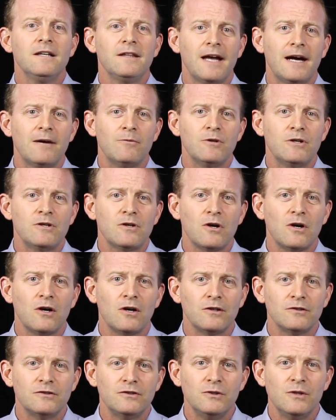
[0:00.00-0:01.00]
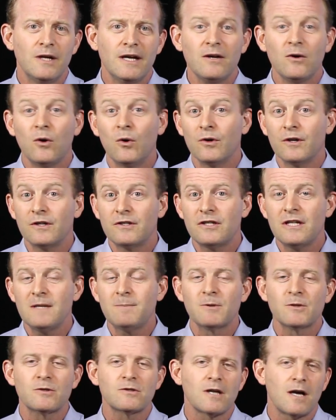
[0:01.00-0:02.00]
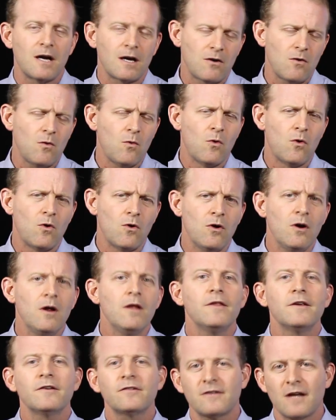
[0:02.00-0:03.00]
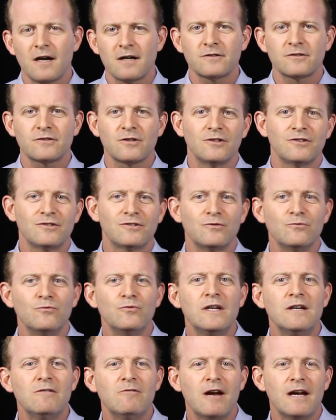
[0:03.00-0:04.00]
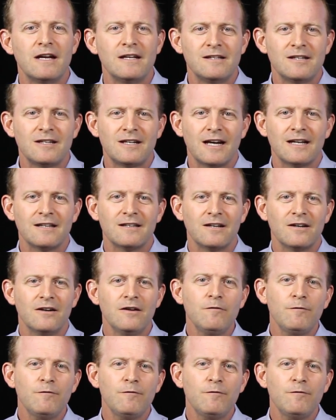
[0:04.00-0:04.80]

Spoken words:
that would cause you to own a cheaper stock, or the stock starts to re-rate to get there.